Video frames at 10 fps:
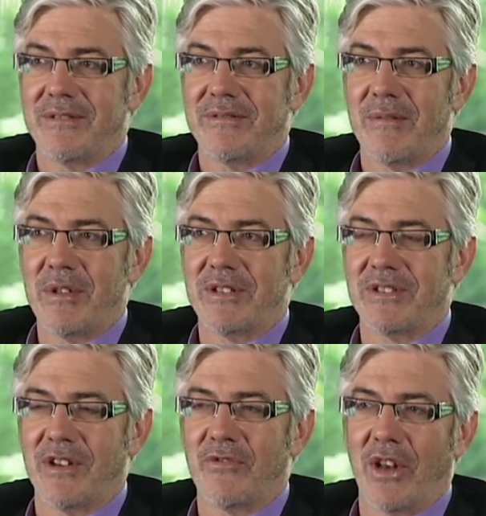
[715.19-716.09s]
maybe there's
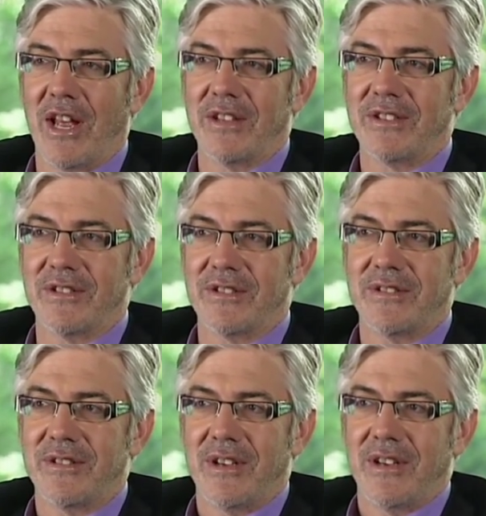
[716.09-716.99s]
several answers
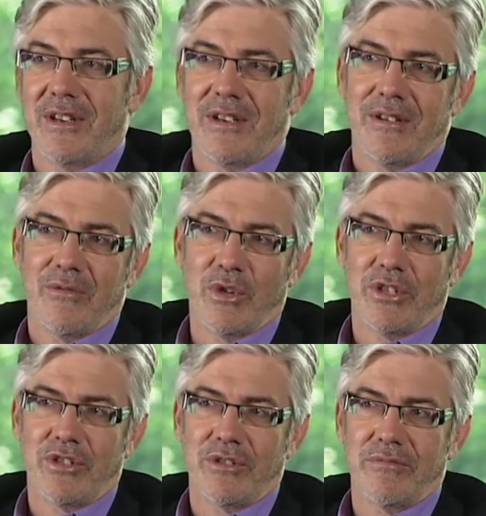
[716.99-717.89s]

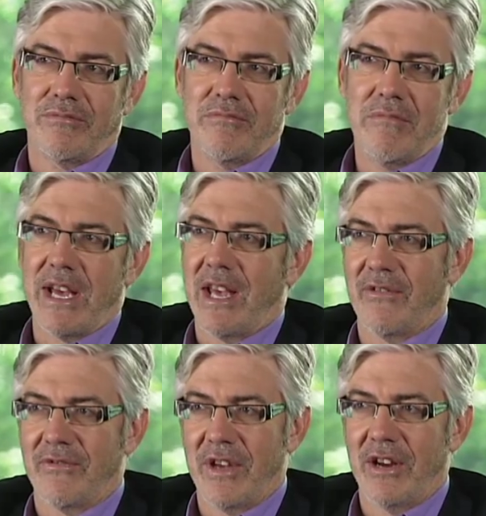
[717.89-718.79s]
which may
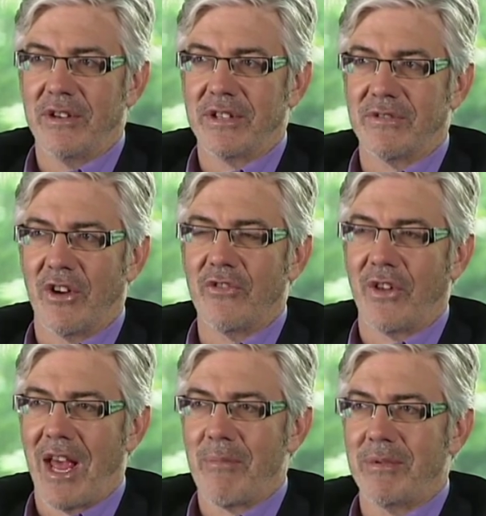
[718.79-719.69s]
have areas of
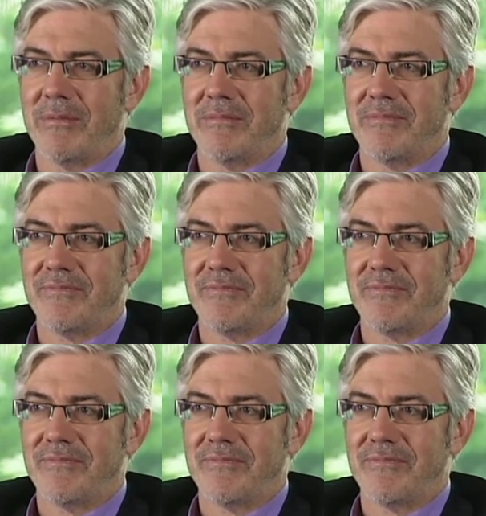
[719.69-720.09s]
overlap and